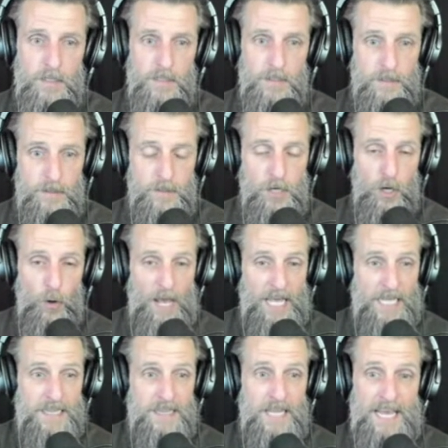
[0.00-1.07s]
you know,
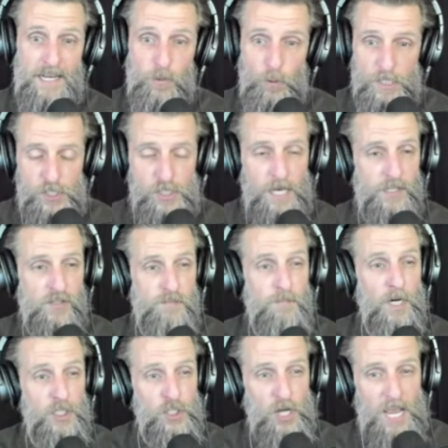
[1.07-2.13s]
a language that is
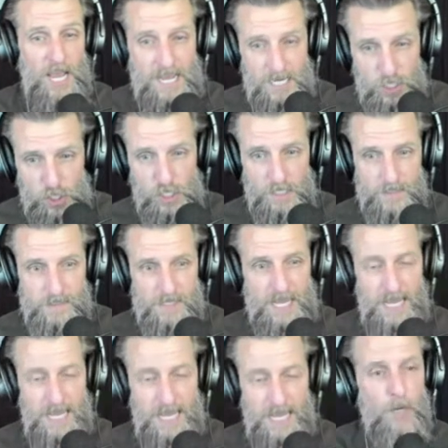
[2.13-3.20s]
much ancient
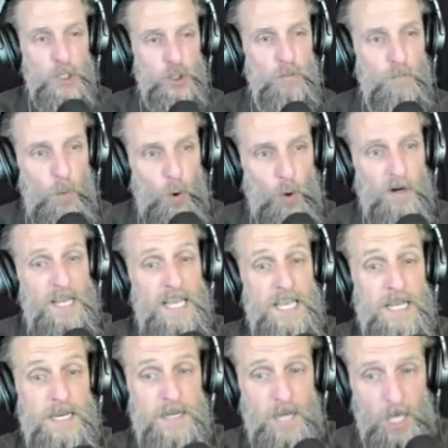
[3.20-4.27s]
and much more
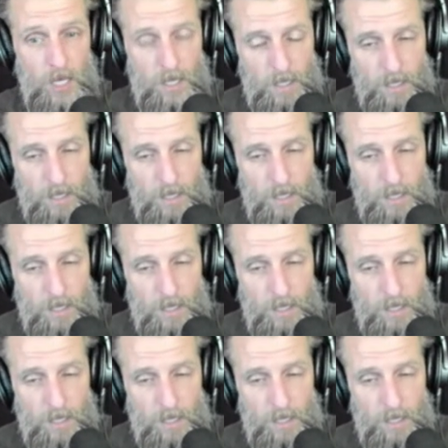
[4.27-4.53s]
in